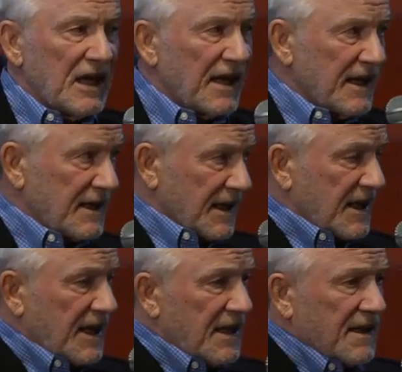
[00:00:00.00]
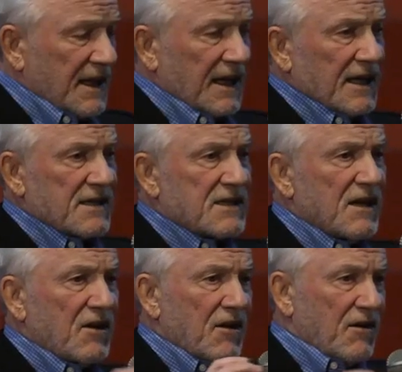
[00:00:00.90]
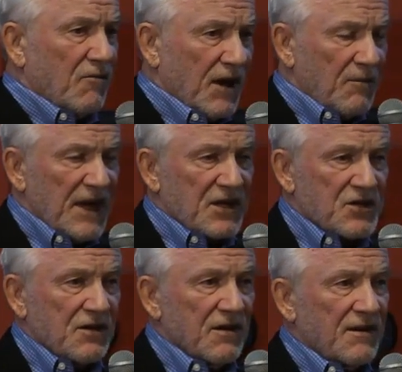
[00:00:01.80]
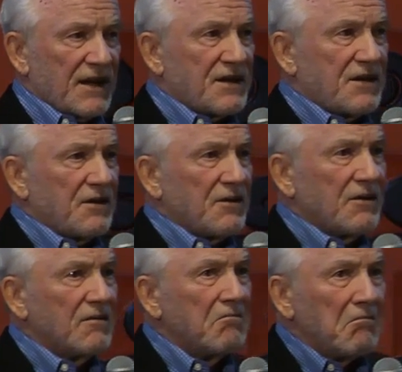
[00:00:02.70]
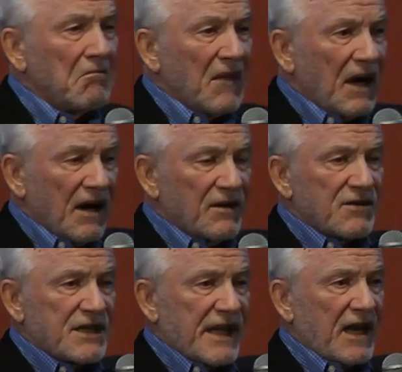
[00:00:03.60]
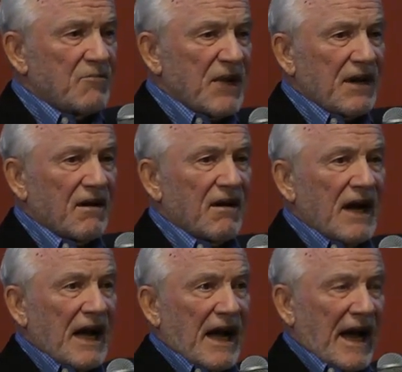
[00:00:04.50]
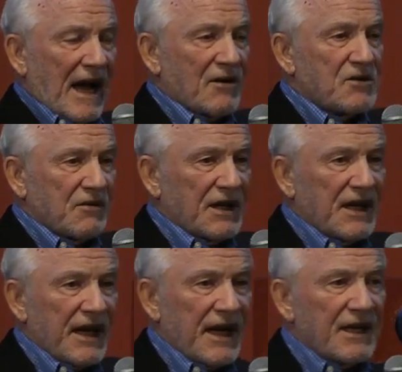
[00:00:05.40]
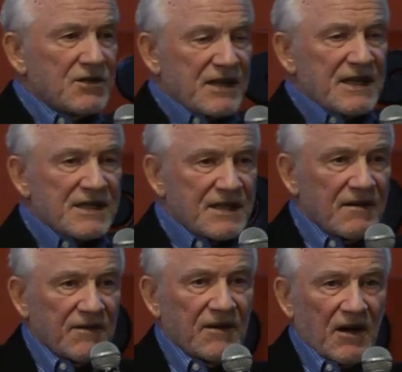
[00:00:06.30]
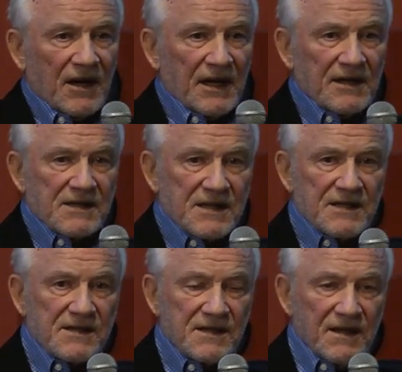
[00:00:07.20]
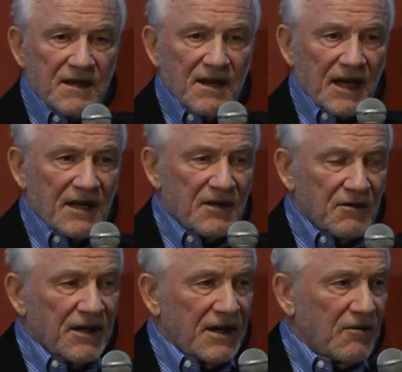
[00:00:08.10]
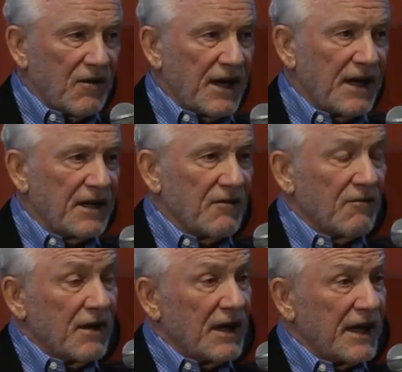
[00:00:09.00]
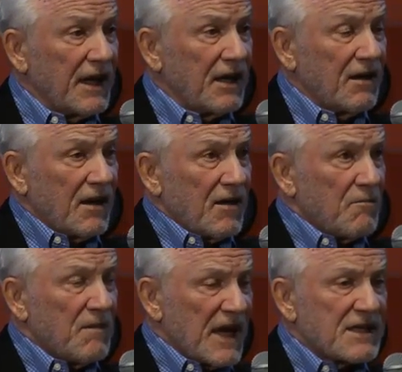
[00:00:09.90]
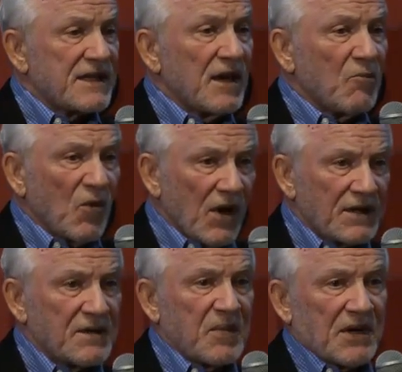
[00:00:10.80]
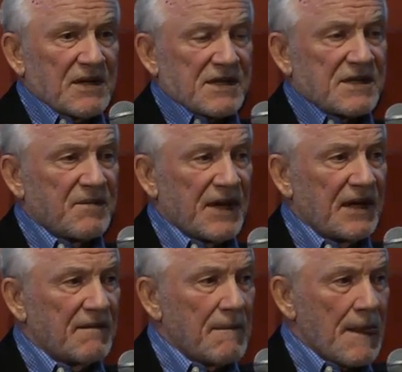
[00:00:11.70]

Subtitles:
I think the key thing is you want to make sure that you understand better how to engage these different audiences and do it in a way that really makes them want to participate.